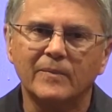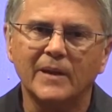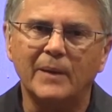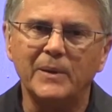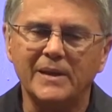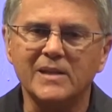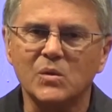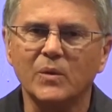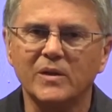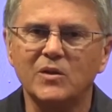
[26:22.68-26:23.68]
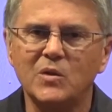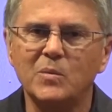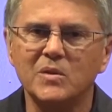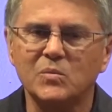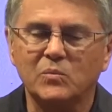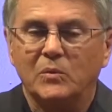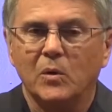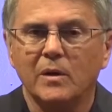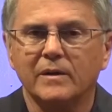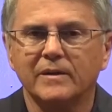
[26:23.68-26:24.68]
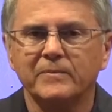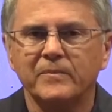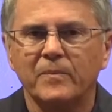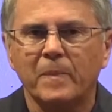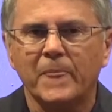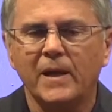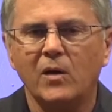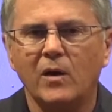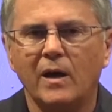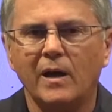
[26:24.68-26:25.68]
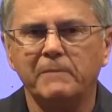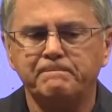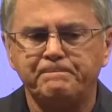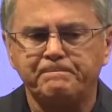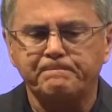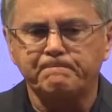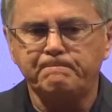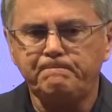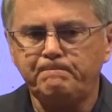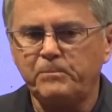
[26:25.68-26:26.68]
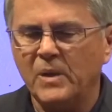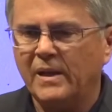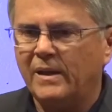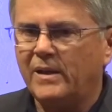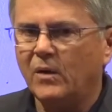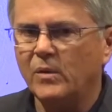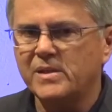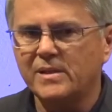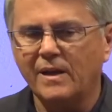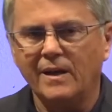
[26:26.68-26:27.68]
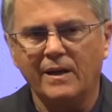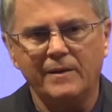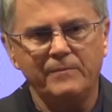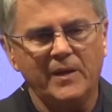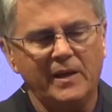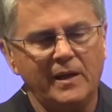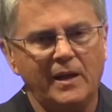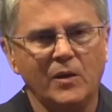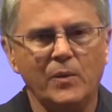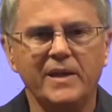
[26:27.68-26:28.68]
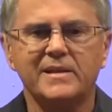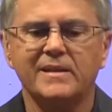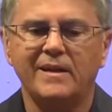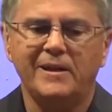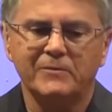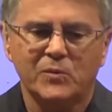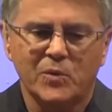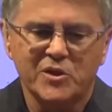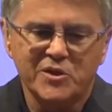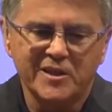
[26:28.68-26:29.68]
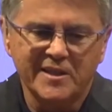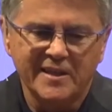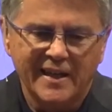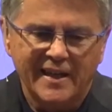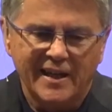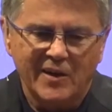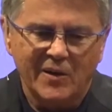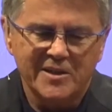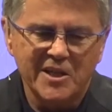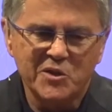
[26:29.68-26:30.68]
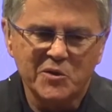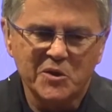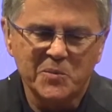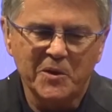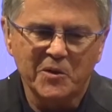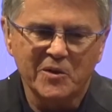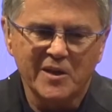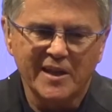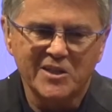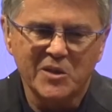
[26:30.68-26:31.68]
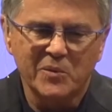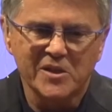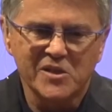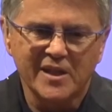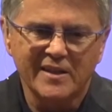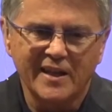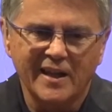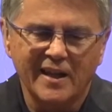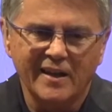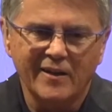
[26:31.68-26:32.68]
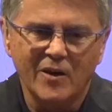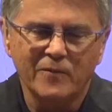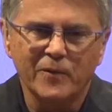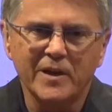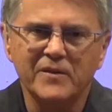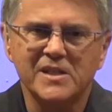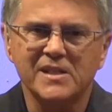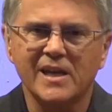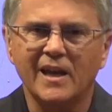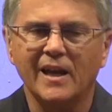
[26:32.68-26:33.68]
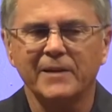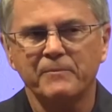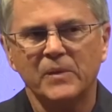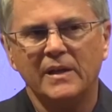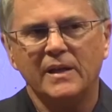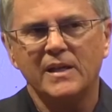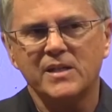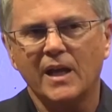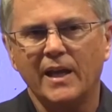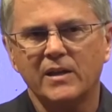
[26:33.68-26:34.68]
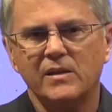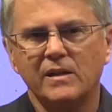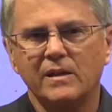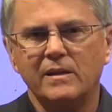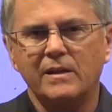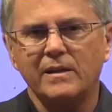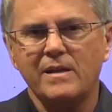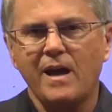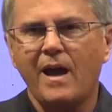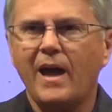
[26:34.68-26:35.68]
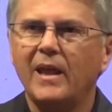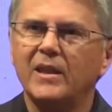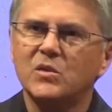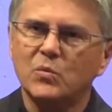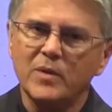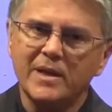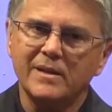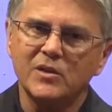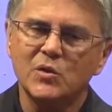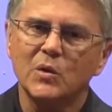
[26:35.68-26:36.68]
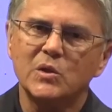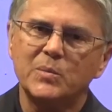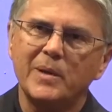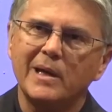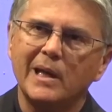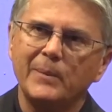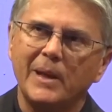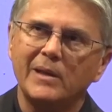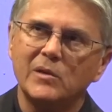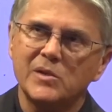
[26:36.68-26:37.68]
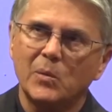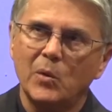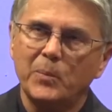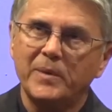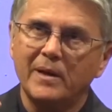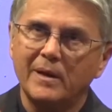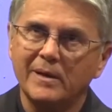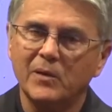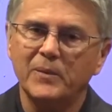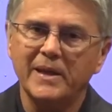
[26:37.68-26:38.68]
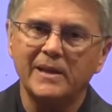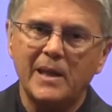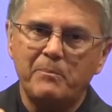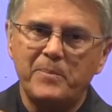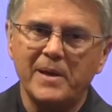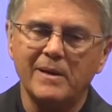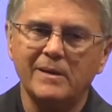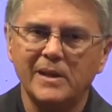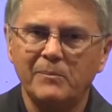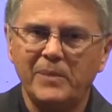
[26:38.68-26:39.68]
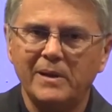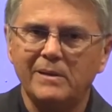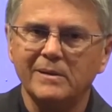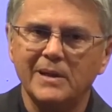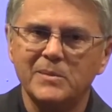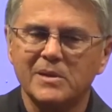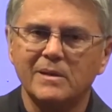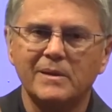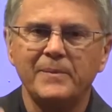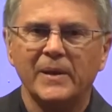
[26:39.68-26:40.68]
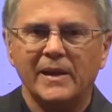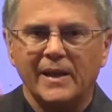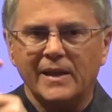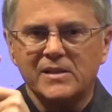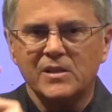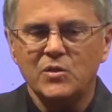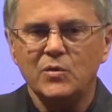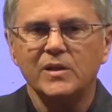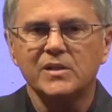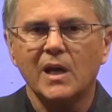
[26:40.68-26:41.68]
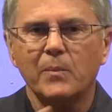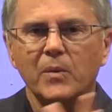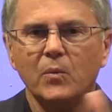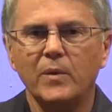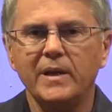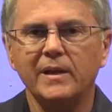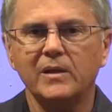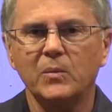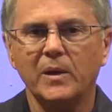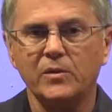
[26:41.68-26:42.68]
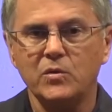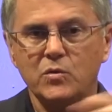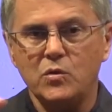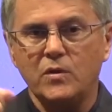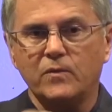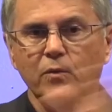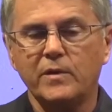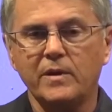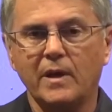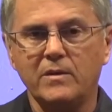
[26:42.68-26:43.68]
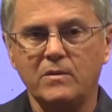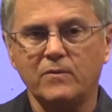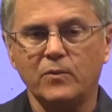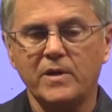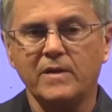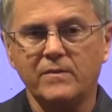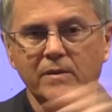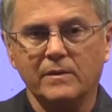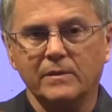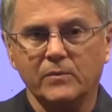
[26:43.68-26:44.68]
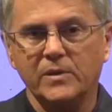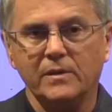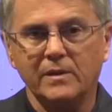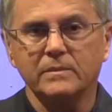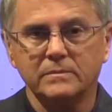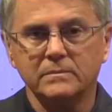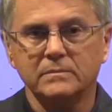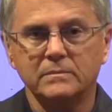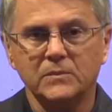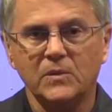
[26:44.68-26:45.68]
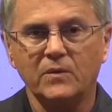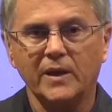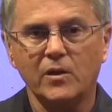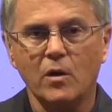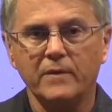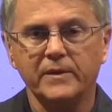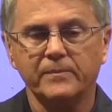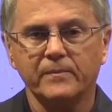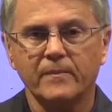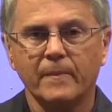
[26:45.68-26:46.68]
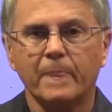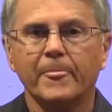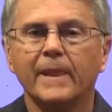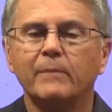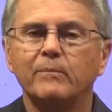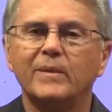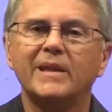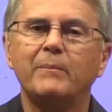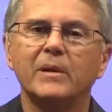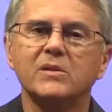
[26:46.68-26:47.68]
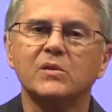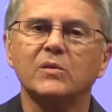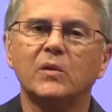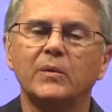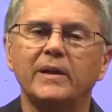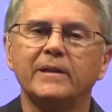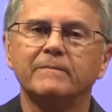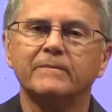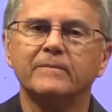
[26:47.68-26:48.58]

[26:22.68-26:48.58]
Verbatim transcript: I mean, that's the way that humans we work. You know. Uh, there was uh, uh, a great uh, Christian uh, teacher and speaker that she once said that uh, our forgiveness is kind of like it's kind of like the, the guy that's ringing the church bell, and man, there's a rope there, and they're ringing that bell, and the bell keeps going right. And says, you can stop the ringing of the bell. You, you, can, forgi- you can forgive the, I mean, you know, you've let go of it, but that bell's still going to ring.